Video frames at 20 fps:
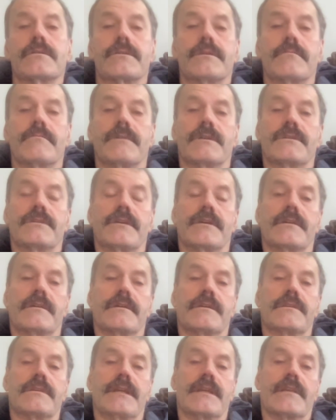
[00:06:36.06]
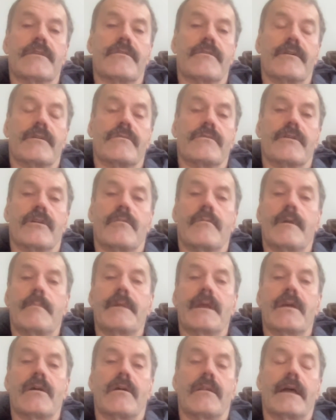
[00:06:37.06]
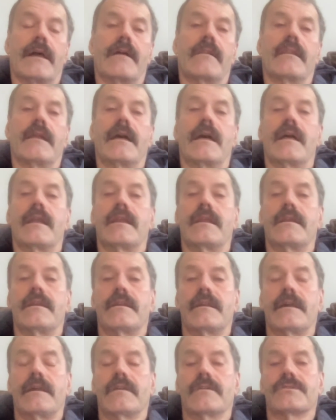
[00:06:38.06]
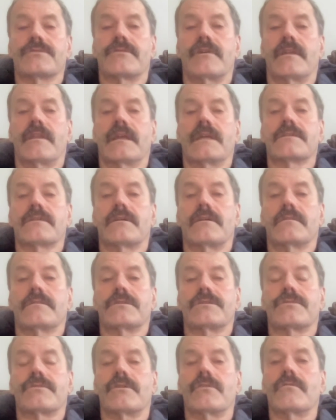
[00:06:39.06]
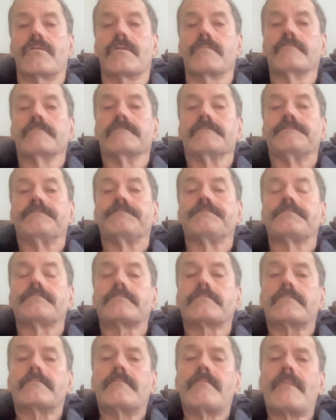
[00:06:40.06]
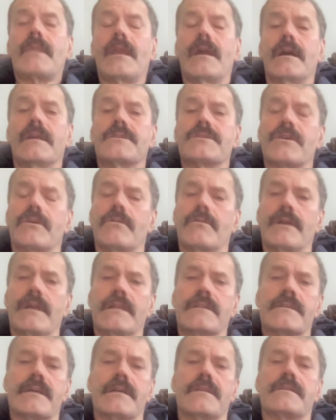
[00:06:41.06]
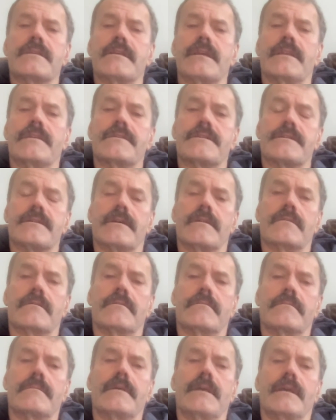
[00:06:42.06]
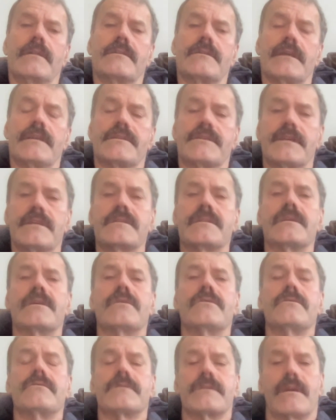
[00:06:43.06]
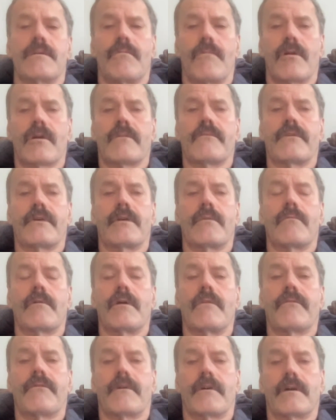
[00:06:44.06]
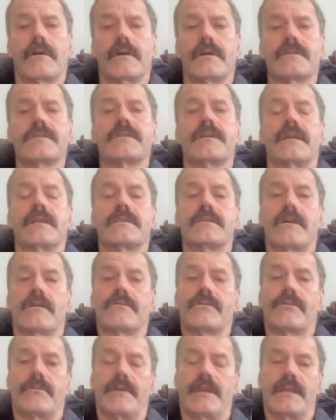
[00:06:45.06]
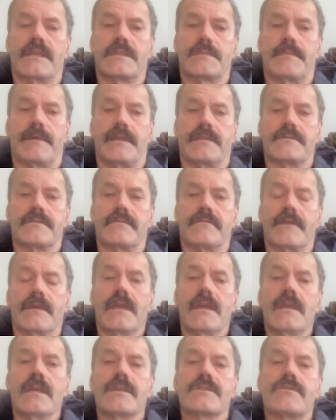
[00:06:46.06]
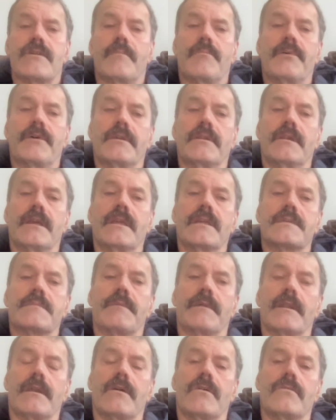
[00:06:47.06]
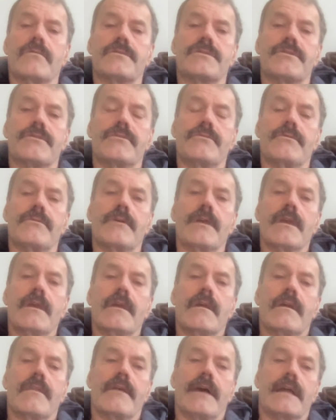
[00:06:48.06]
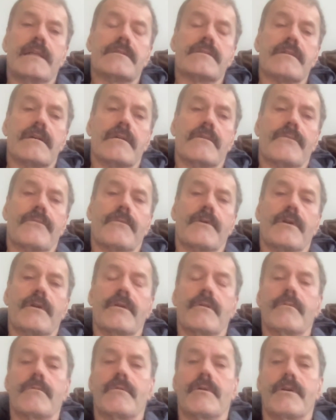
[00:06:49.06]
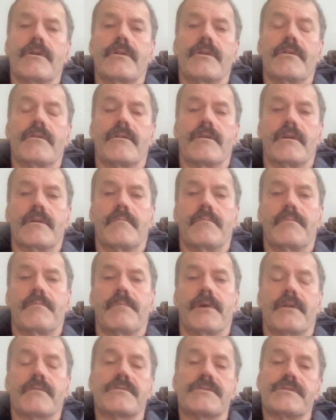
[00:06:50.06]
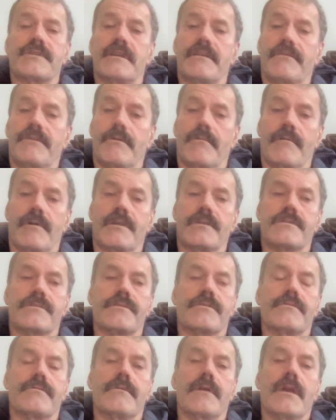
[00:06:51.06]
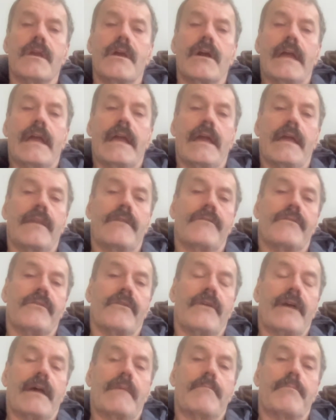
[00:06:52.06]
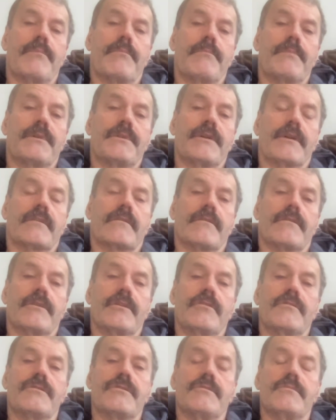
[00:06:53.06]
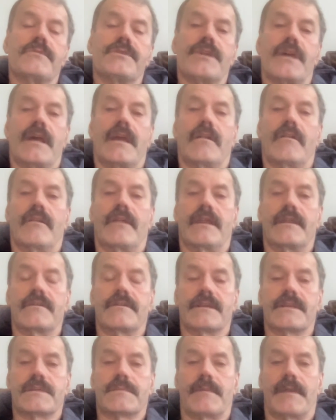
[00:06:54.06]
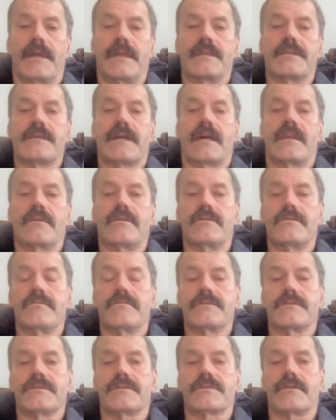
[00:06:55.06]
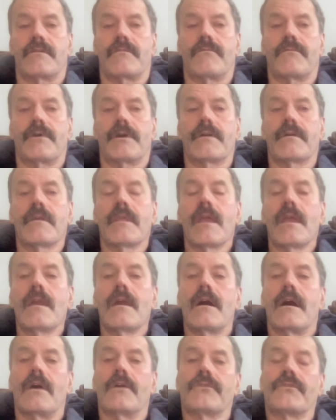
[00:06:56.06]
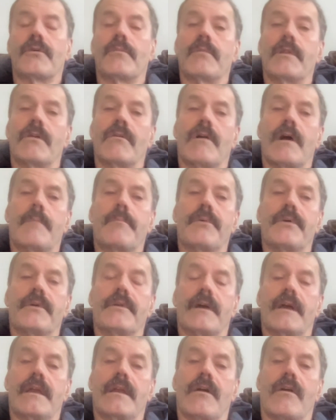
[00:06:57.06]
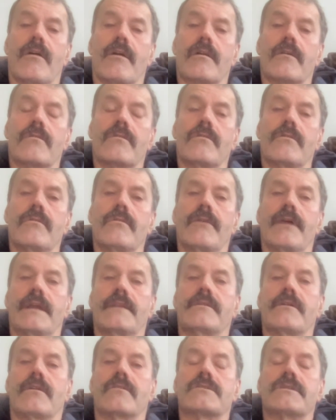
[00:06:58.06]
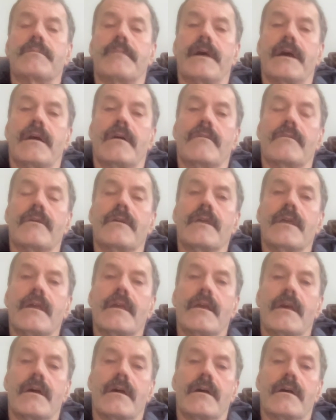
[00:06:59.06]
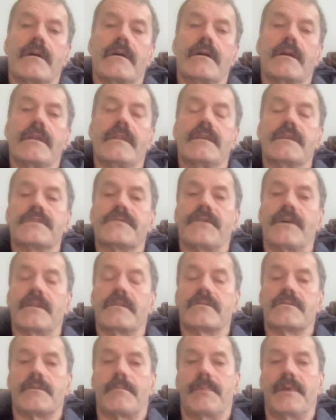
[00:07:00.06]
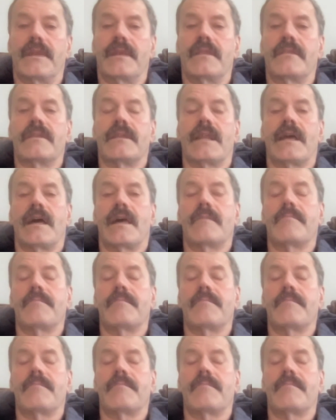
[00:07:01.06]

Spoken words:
What in CorelDRAW might be called outline, and Illustrator I think it's called a stroke. And so it's easy to use, and it worked very well for us, and it's also inexpensive. So I put links below to that software where you could purchase it if you wanted to, and to that particular YouTube channel that explains how to use this software. Also below I put an article that talks about, in this fellow's opinion, the 9